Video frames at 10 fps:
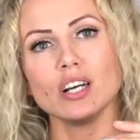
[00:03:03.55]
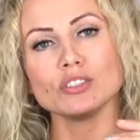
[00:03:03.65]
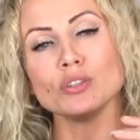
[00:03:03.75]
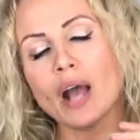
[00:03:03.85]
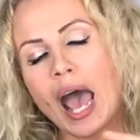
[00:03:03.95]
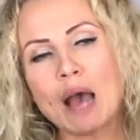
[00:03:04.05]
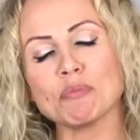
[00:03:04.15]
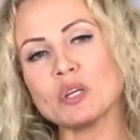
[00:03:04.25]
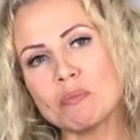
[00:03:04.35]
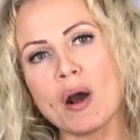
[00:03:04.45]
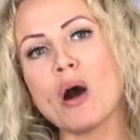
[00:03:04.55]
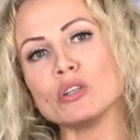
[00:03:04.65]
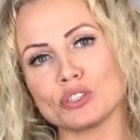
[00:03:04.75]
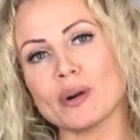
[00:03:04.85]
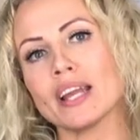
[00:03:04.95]
you're happy
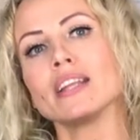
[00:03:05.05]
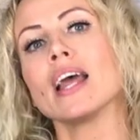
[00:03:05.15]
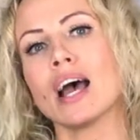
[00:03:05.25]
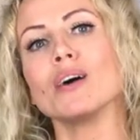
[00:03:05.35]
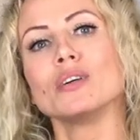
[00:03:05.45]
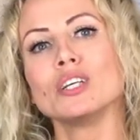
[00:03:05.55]
about right now.